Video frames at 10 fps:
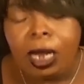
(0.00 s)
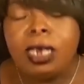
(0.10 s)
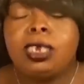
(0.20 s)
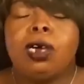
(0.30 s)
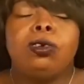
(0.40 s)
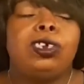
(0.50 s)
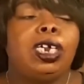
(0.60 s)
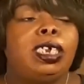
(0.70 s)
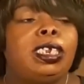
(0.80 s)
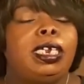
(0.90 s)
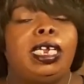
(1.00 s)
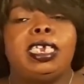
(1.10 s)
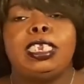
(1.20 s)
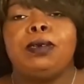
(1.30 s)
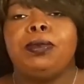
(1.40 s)
So Justin
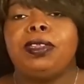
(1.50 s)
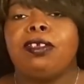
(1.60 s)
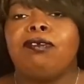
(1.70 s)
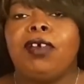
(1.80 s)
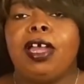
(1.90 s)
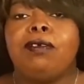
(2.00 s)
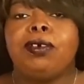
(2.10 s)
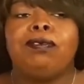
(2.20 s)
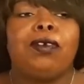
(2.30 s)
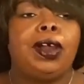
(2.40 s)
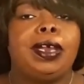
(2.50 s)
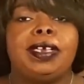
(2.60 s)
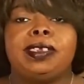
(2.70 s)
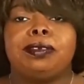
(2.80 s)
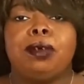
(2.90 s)
hits him with the favorite
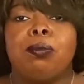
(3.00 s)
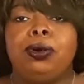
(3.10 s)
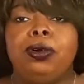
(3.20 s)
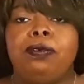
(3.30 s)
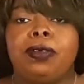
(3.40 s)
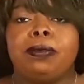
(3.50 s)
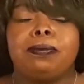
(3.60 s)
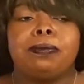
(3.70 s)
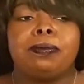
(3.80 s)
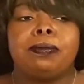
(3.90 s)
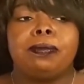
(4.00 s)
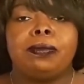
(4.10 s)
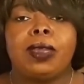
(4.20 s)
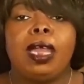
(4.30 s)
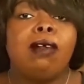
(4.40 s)
phrase, prove it.
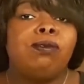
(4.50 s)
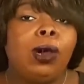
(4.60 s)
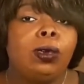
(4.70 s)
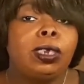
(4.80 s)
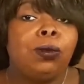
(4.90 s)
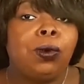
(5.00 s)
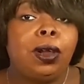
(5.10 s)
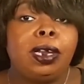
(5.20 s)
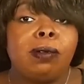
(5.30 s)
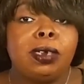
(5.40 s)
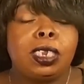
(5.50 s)
First he wanted him to